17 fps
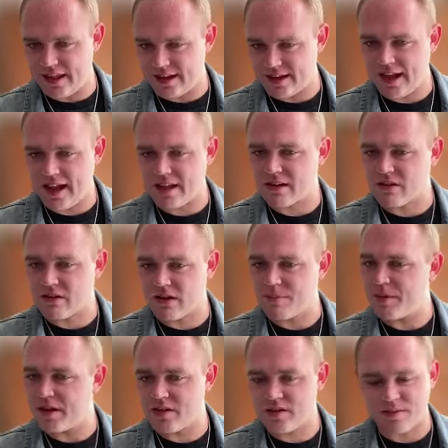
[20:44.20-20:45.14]
that
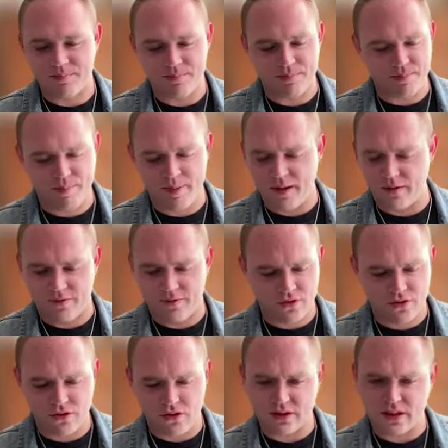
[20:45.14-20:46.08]
category, but it's a yeah.
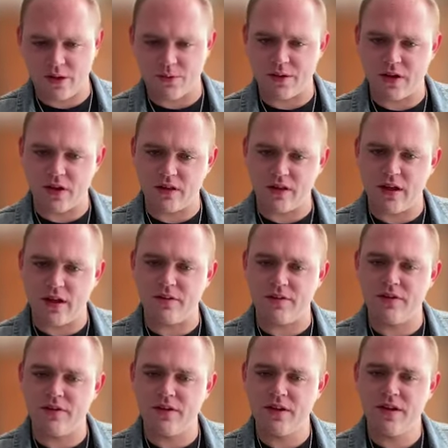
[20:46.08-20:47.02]
beautiful song that we all
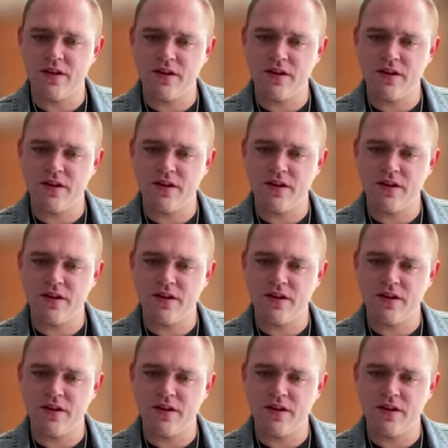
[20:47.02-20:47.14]
love.